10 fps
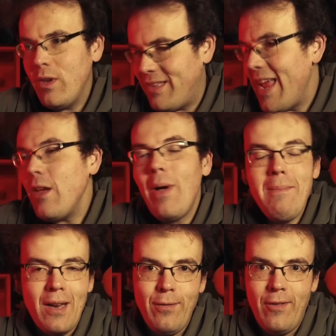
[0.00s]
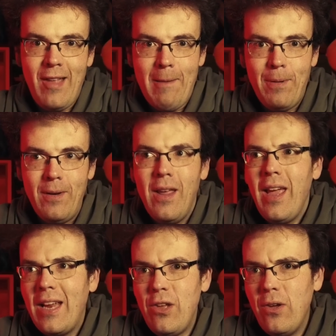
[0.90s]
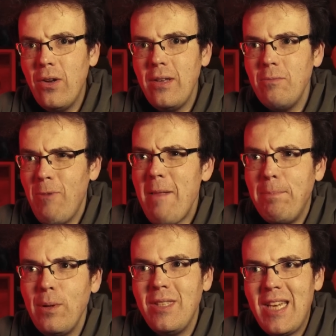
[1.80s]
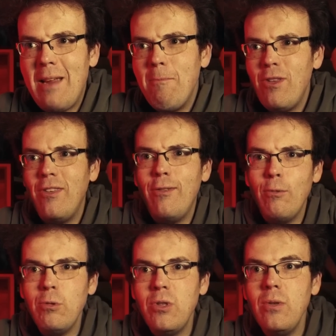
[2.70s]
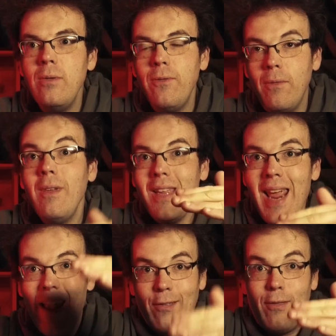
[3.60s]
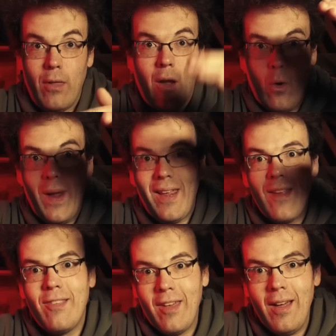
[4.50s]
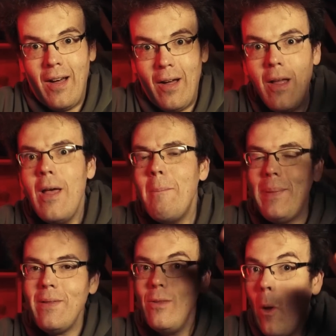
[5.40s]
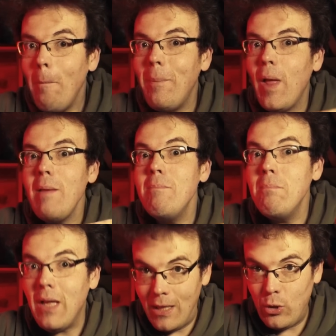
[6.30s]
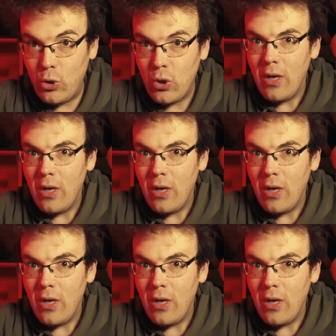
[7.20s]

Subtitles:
Take away Max Verstappen, and you got a Red Bull team which is sort of, yes, the quickest car, but not by much.